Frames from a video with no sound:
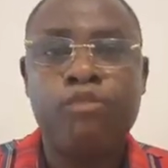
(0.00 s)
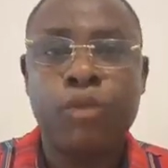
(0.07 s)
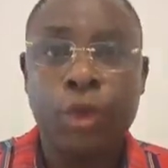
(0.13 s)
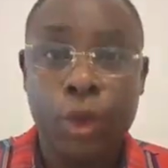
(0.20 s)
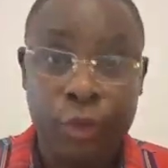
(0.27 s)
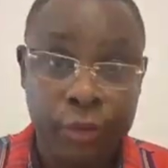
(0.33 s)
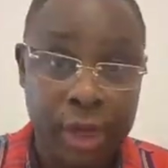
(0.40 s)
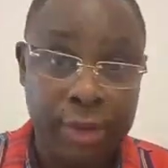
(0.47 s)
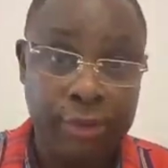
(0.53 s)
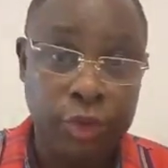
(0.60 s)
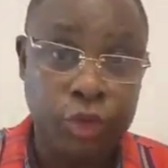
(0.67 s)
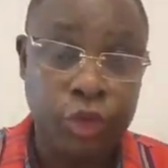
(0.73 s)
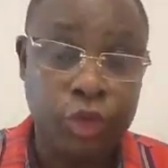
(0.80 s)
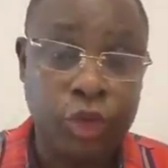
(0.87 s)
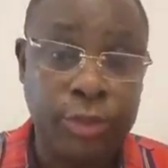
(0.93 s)
if we're able
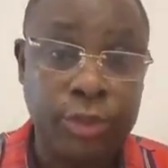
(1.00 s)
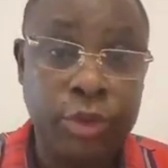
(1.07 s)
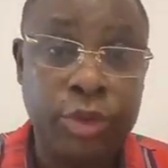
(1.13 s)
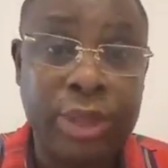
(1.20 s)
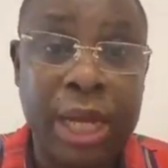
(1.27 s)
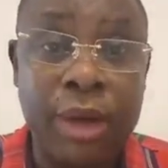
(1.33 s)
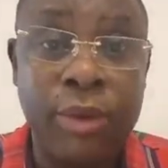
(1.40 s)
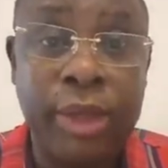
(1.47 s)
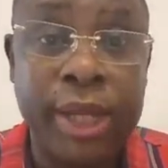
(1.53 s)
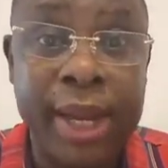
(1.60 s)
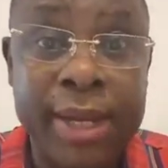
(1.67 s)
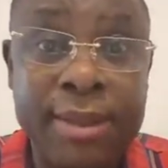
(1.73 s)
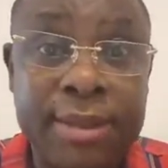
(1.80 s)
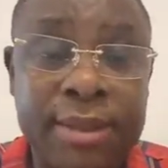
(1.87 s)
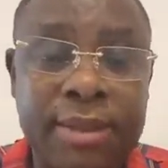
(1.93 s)
to subdue
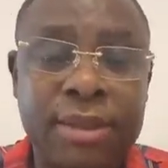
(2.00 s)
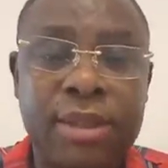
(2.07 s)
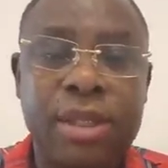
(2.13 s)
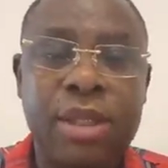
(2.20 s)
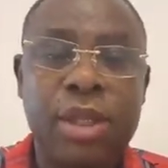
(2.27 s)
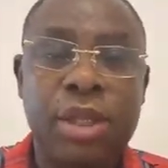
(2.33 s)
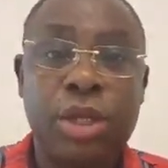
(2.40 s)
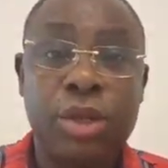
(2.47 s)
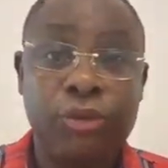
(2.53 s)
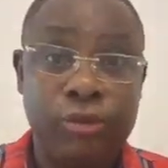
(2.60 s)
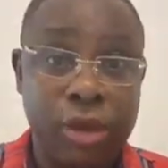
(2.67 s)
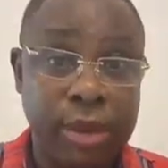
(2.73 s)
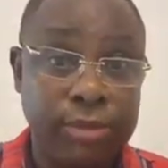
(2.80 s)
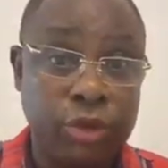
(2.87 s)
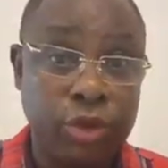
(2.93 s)
cowardice, if
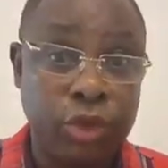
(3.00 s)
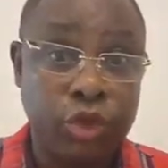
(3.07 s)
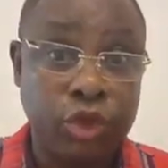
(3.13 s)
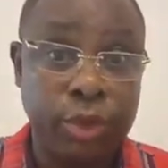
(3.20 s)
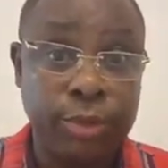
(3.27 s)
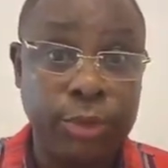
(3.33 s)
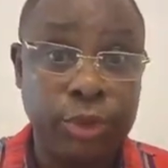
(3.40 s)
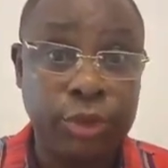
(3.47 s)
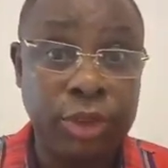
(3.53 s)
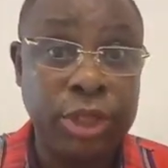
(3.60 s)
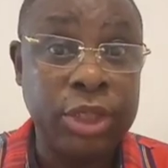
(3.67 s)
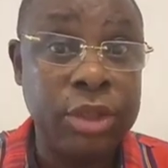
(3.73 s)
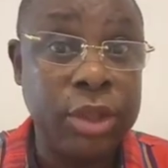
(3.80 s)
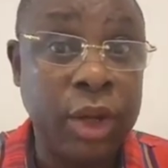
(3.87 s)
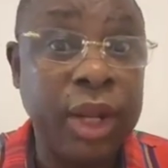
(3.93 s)
we're able to subdue
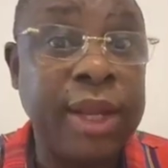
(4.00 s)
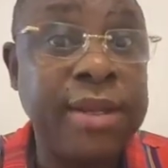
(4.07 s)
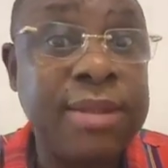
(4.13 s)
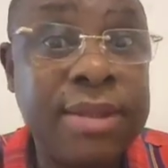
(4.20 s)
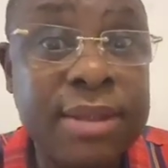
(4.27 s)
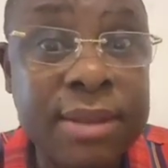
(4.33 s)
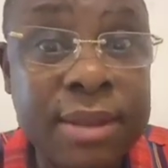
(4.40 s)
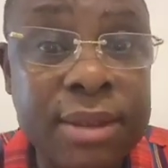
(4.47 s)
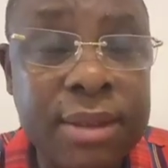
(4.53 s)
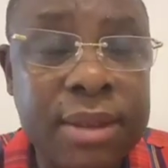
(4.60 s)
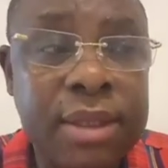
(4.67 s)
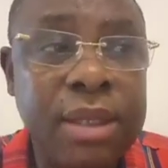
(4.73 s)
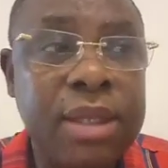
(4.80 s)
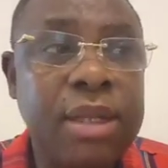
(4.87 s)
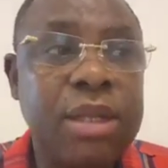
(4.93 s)
indolence,
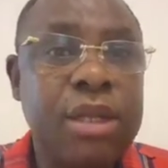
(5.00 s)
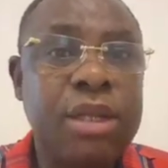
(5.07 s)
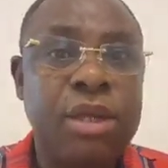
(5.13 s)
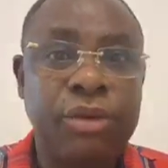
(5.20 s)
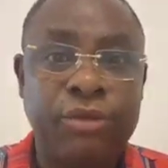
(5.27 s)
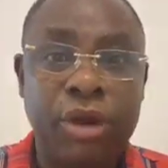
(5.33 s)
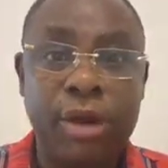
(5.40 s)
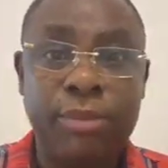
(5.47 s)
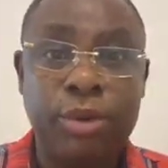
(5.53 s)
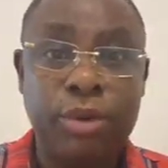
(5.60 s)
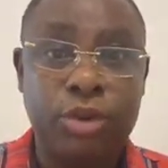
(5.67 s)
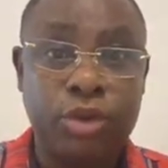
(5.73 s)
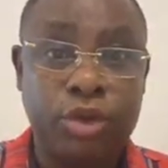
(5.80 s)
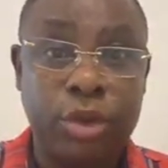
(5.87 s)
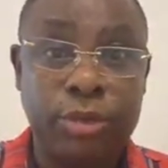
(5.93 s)
if we're able
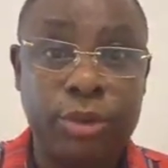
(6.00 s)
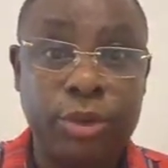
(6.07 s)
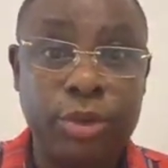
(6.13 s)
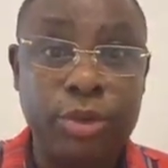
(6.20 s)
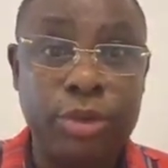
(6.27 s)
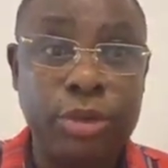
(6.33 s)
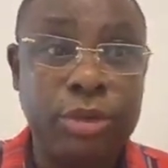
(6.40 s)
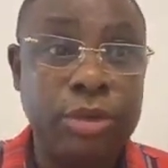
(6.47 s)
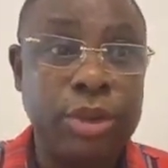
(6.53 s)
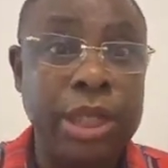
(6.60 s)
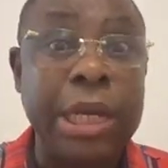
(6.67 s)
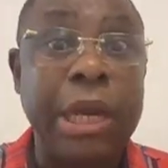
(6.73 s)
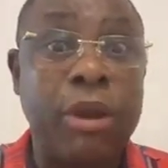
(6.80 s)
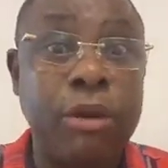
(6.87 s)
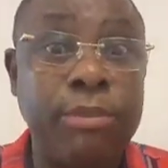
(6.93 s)
to subdue
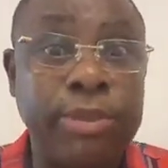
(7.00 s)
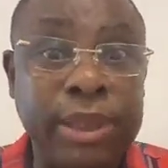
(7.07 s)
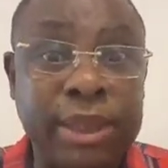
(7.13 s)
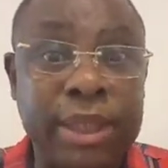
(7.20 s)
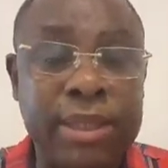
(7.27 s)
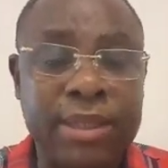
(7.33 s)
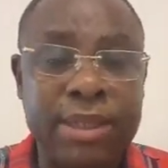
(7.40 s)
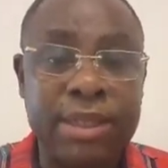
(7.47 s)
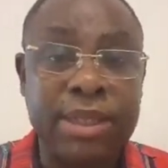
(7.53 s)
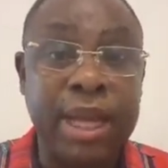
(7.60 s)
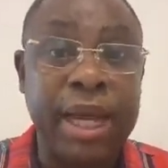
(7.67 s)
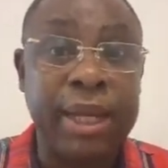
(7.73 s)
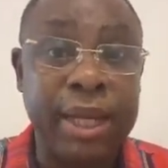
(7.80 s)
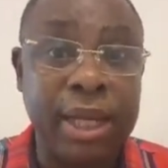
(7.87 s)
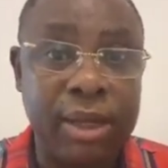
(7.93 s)
incompetencies
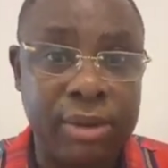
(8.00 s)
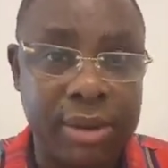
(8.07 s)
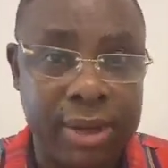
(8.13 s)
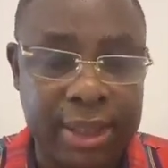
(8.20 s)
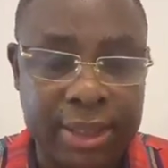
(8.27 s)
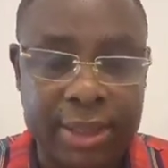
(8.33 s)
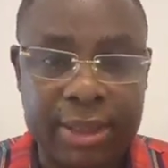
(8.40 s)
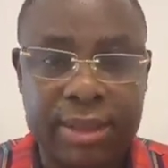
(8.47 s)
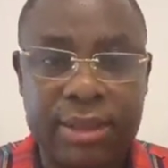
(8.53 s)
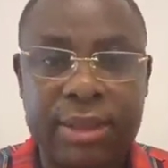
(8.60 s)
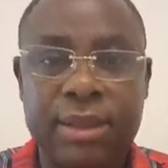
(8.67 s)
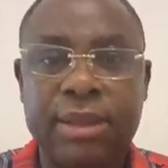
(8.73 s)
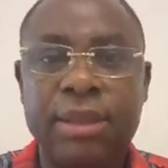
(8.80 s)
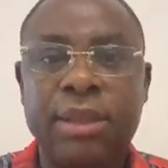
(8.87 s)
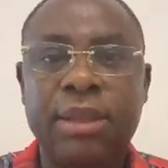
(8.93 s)
and ignorance,
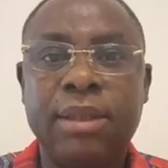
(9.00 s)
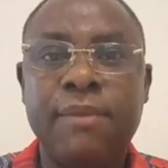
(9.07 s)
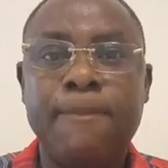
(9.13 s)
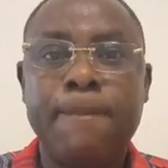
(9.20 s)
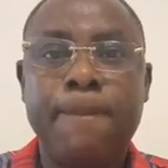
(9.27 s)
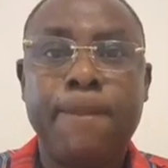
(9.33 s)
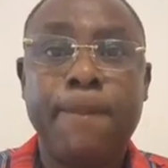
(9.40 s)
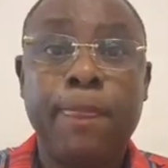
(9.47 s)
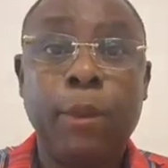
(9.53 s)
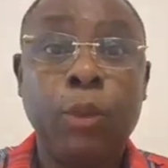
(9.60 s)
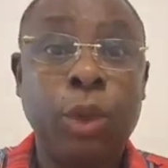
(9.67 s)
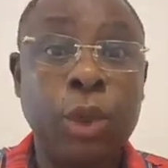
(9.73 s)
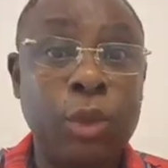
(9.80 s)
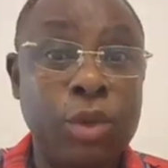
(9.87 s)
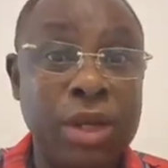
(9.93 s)

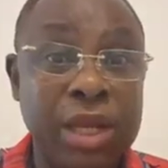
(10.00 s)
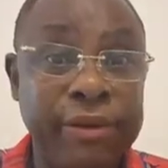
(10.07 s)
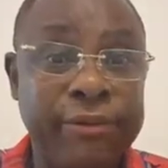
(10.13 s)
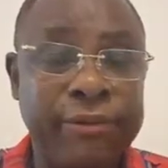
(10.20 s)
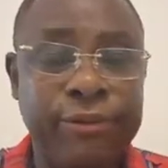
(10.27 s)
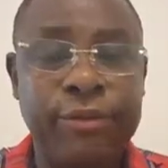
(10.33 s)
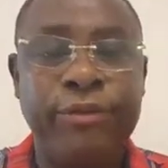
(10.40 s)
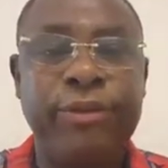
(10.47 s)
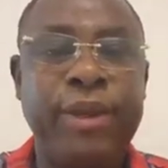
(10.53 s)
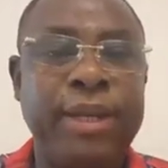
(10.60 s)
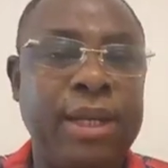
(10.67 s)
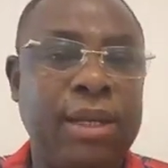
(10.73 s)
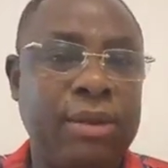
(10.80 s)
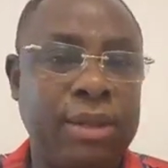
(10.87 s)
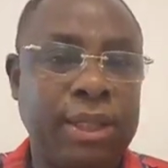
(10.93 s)
we will live fulfilled
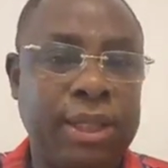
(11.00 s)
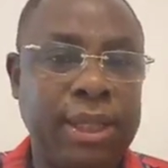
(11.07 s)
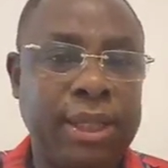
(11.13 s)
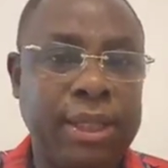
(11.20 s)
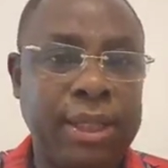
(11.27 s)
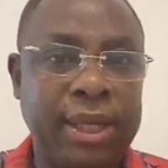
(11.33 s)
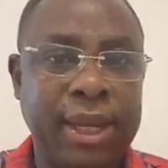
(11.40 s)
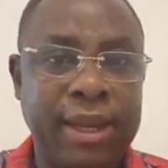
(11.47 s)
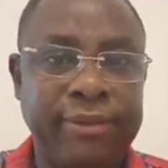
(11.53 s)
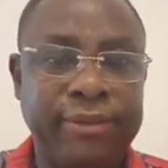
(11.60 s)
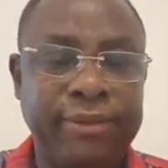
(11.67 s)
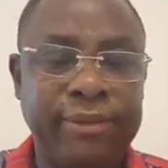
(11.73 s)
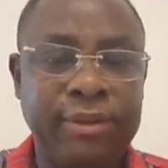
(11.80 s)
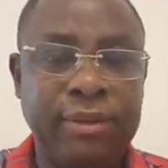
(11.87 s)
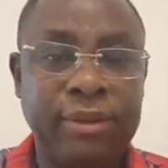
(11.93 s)
and contented life.
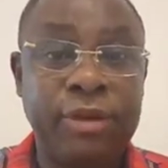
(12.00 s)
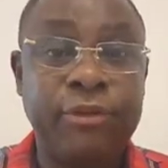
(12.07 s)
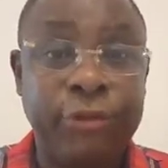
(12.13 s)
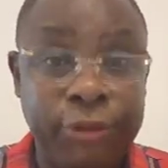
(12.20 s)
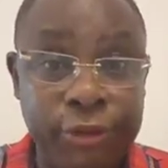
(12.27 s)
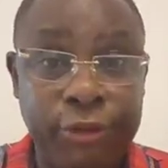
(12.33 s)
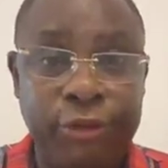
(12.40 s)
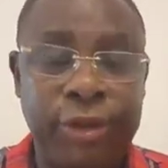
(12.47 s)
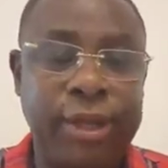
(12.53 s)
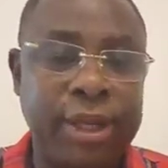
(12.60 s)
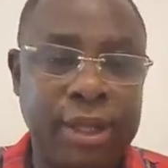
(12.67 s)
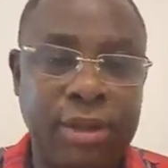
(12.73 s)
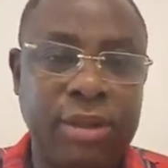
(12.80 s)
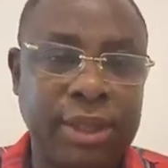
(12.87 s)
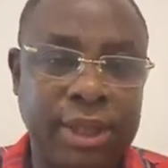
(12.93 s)
Fulfilled
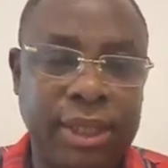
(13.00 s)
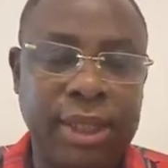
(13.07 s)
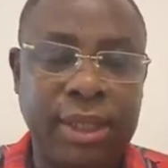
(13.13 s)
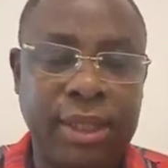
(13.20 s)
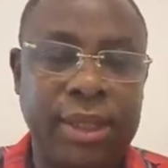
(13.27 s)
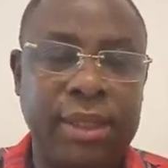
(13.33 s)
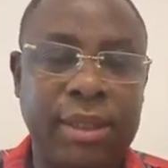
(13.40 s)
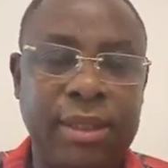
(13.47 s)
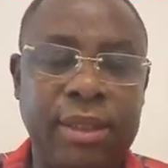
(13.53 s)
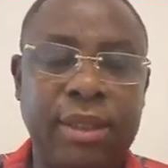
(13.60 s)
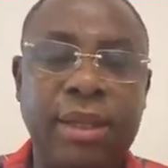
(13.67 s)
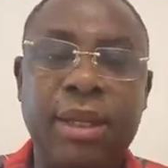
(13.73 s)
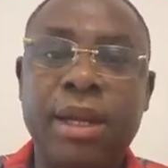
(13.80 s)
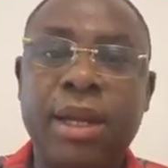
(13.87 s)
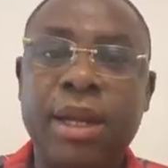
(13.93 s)
and contented.
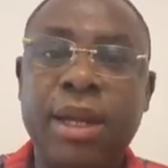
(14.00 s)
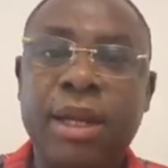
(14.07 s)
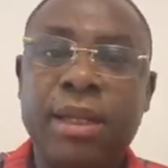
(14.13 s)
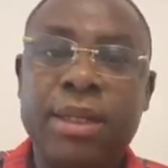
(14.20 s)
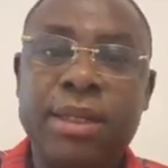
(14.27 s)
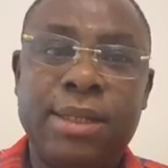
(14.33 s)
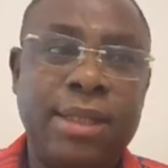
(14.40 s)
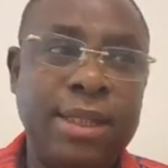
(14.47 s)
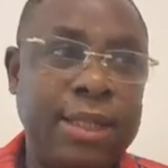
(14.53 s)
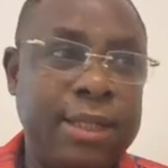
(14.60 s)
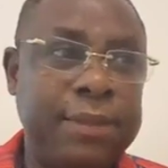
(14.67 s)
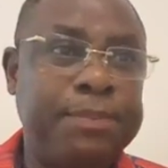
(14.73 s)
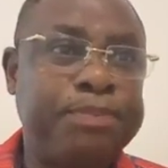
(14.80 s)
See,